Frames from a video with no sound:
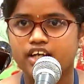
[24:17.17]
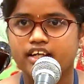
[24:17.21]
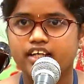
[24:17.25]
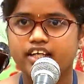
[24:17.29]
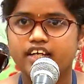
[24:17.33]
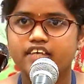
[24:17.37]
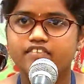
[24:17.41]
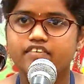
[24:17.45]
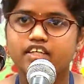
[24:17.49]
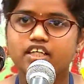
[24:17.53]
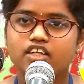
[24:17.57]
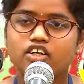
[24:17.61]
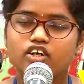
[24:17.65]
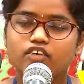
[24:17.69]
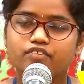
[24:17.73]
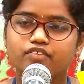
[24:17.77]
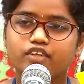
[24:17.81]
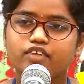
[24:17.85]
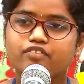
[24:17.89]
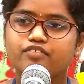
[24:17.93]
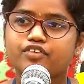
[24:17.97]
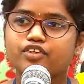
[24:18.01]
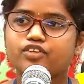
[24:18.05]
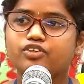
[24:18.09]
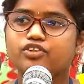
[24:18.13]
They were of
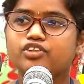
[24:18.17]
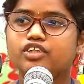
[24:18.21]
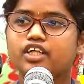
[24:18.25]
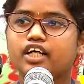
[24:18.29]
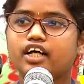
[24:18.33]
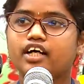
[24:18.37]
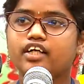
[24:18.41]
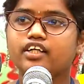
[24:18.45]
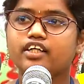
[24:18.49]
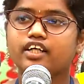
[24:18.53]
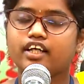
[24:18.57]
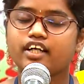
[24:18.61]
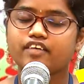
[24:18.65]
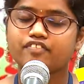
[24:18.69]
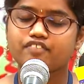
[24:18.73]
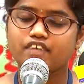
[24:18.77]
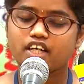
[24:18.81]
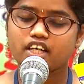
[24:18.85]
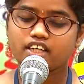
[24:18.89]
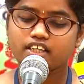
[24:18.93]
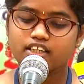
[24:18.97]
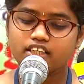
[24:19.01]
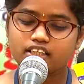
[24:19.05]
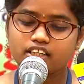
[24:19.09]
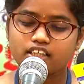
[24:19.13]
the view that if
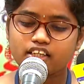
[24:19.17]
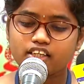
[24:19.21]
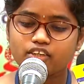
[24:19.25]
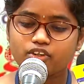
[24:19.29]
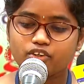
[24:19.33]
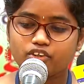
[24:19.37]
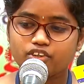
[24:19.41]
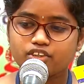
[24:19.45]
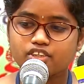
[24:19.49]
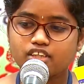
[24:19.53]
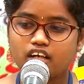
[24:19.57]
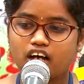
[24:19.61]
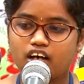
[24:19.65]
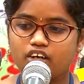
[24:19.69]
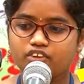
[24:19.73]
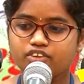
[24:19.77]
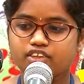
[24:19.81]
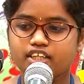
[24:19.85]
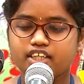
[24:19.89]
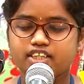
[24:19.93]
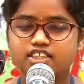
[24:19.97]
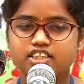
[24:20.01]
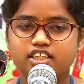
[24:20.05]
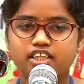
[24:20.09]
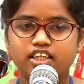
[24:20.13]
a girl goes
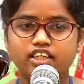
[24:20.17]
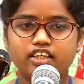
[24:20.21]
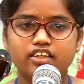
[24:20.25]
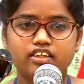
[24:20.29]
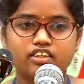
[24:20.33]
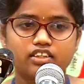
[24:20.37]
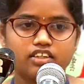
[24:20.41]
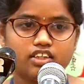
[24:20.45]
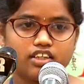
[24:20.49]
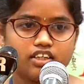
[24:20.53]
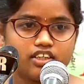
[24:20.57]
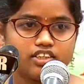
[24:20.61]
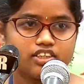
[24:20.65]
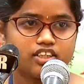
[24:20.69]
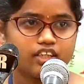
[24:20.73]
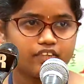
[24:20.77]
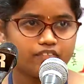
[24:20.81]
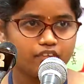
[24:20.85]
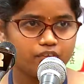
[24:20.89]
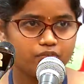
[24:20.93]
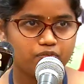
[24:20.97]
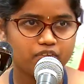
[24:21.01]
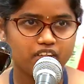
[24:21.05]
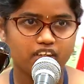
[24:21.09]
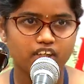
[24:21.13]
out and she
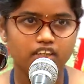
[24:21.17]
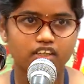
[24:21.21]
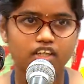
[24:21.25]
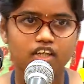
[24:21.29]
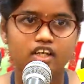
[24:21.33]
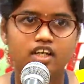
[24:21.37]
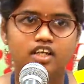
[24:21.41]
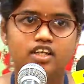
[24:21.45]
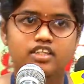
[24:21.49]
would work,